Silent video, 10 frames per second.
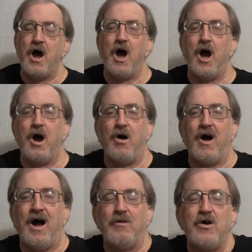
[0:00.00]
Uh,
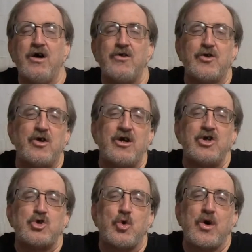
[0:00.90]
I really thoroughly
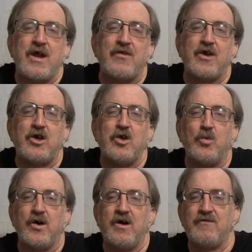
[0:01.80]
enjoy it. I think you will.